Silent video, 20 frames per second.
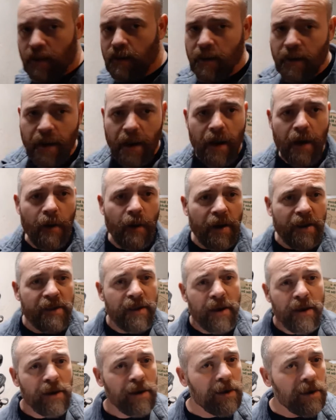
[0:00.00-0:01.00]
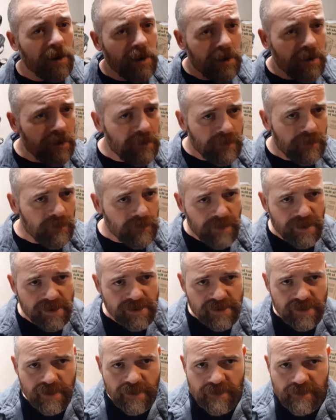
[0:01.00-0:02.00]
Now I think we can
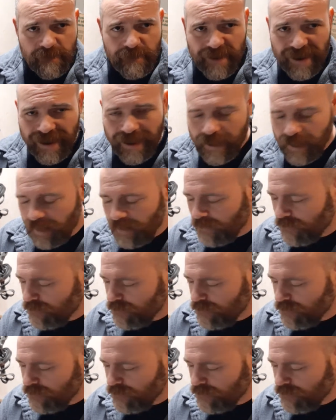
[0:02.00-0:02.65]
start at the beginning.